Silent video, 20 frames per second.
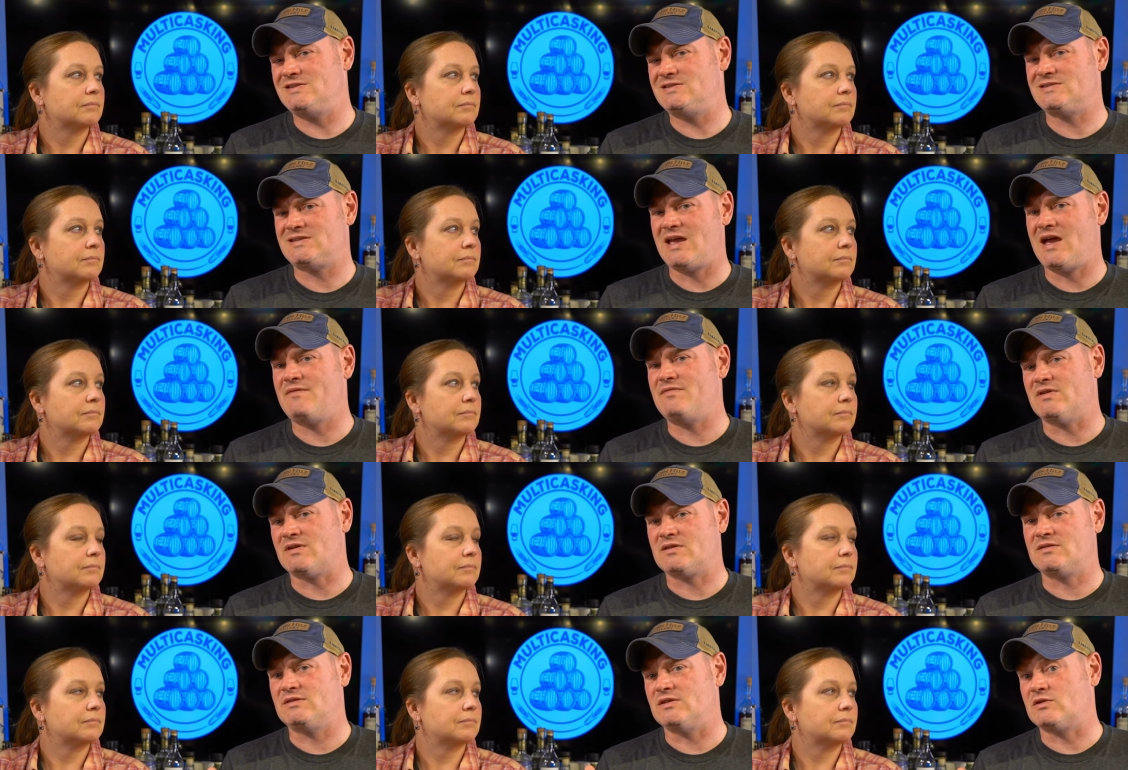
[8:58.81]
Speaker 1: just to have
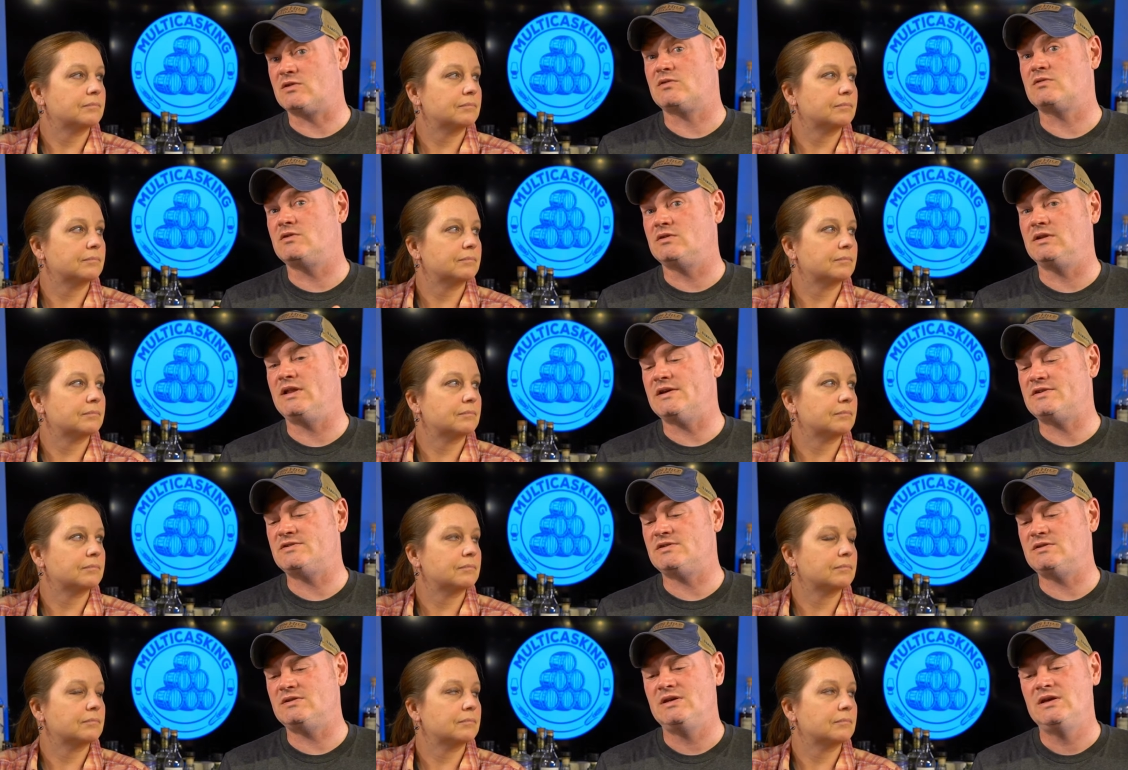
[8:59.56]
the, the
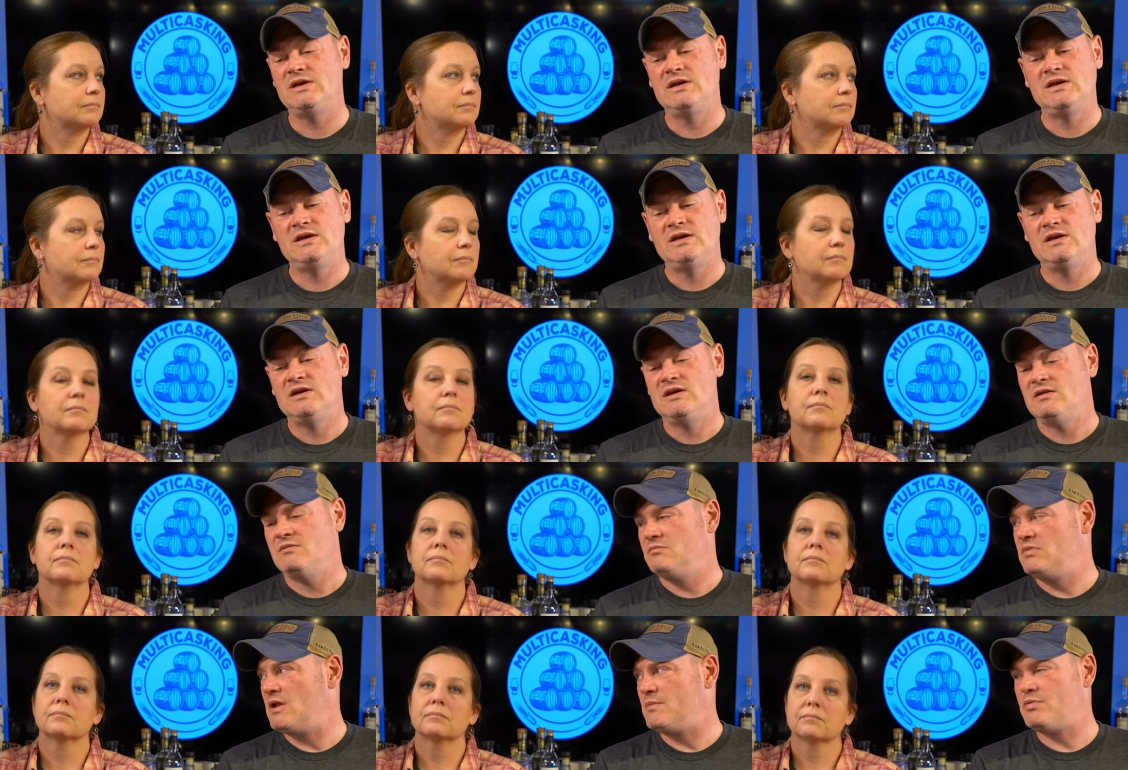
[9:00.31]
collection,
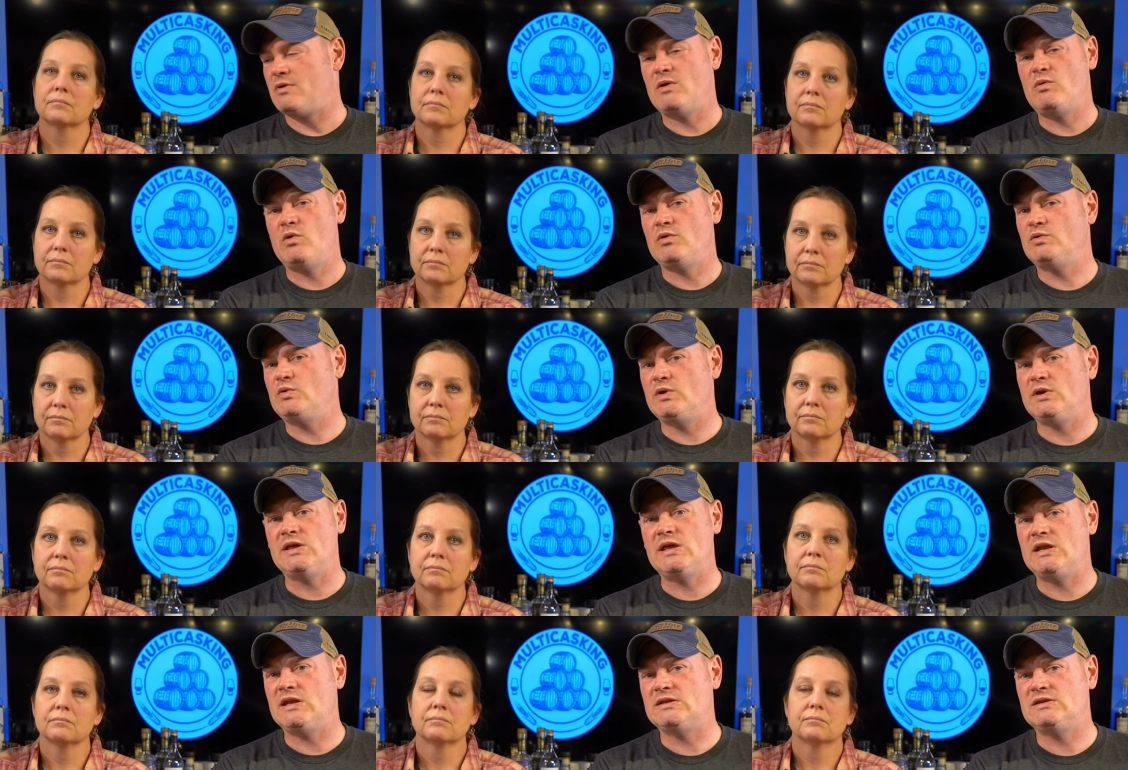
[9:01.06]
but I probably won't do it
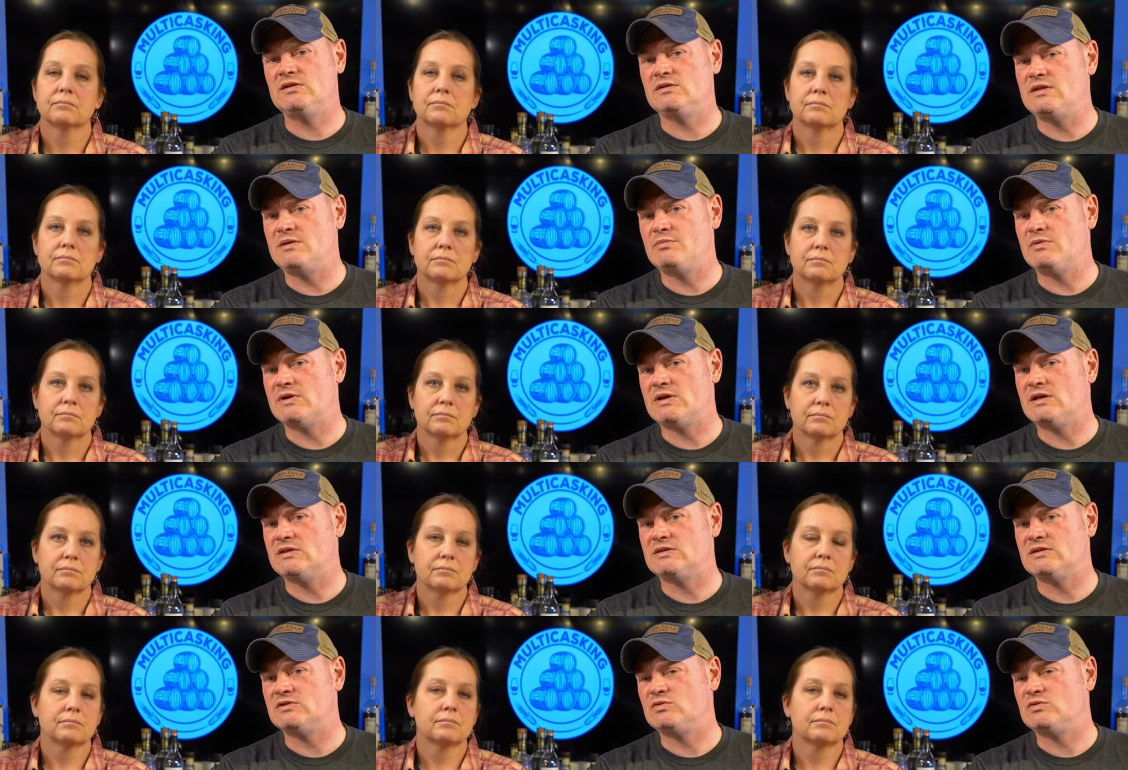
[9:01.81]
again until they bring out the